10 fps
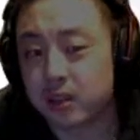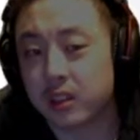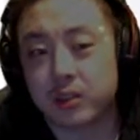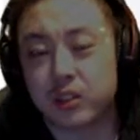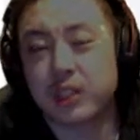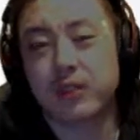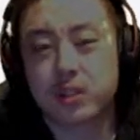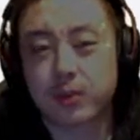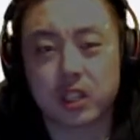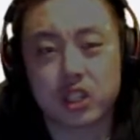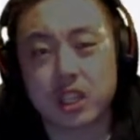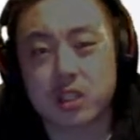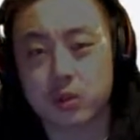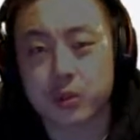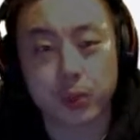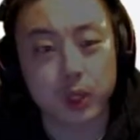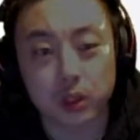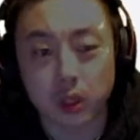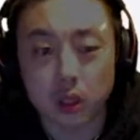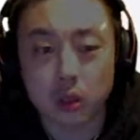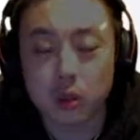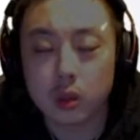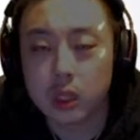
The defense break chance was pretty low.